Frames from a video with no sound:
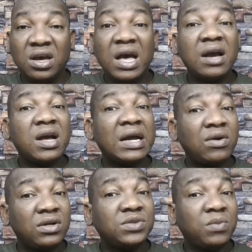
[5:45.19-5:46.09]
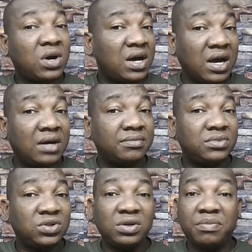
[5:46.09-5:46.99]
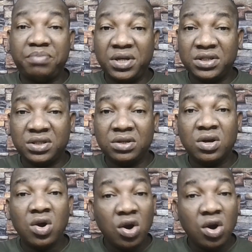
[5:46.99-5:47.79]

and can cause more harm to your PC